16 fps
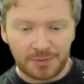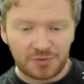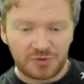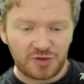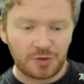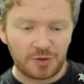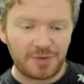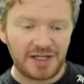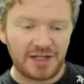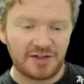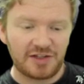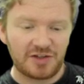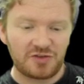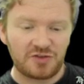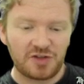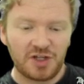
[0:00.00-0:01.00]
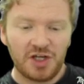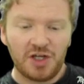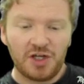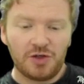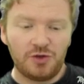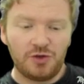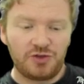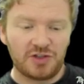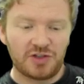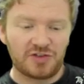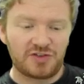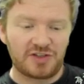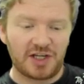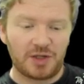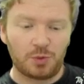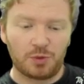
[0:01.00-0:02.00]
So by the end of this, you should
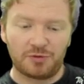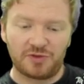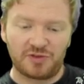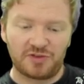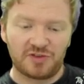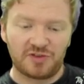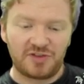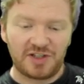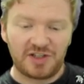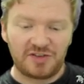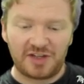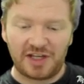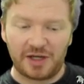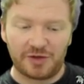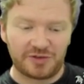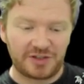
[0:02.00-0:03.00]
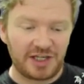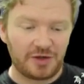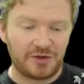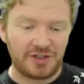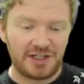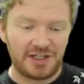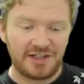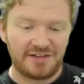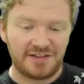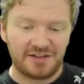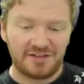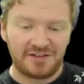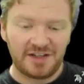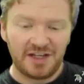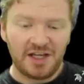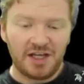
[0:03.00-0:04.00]
understand what resistance is, how to calculate
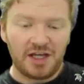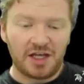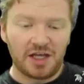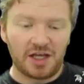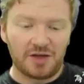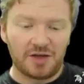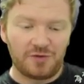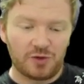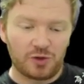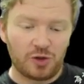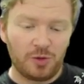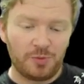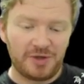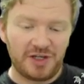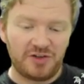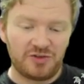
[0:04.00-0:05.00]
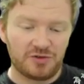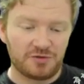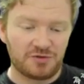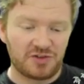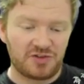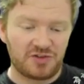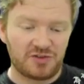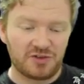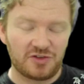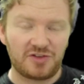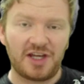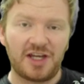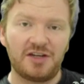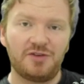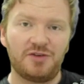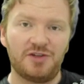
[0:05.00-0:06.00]
it, for a combination of resistors
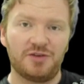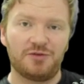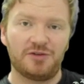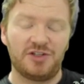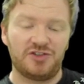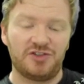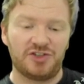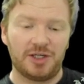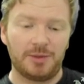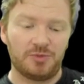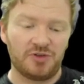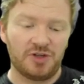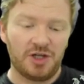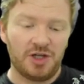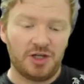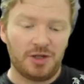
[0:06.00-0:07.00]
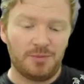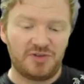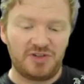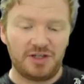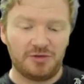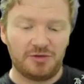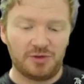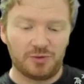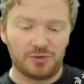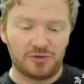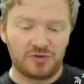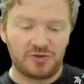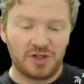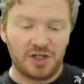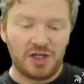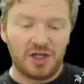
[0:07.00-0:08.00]
and for differently shaped
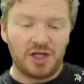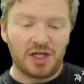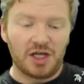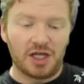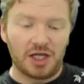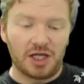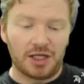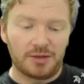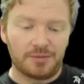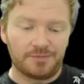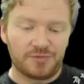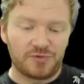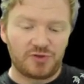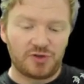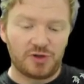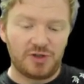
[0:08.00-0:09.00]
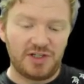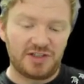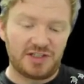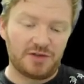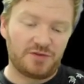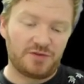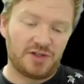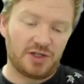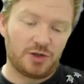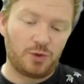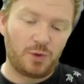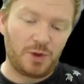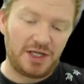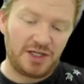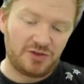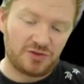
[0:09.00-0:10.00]
materials. So you need to give the
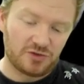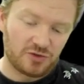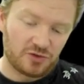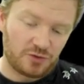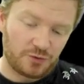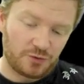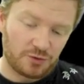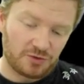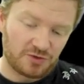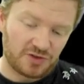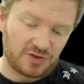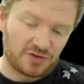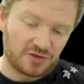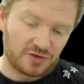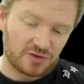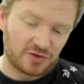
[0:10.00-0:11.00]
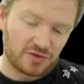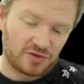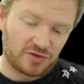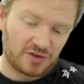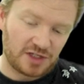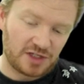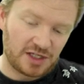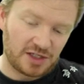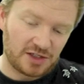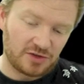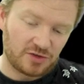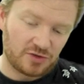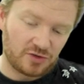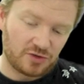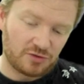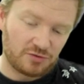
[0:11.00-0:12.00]
equations for resistance
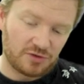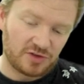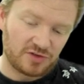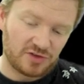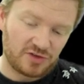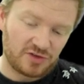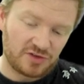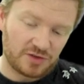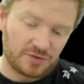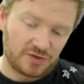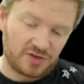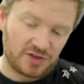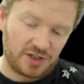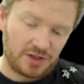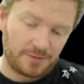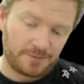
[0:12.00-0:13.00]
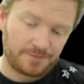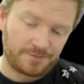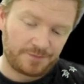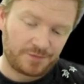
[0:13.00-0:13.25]
and resistivity.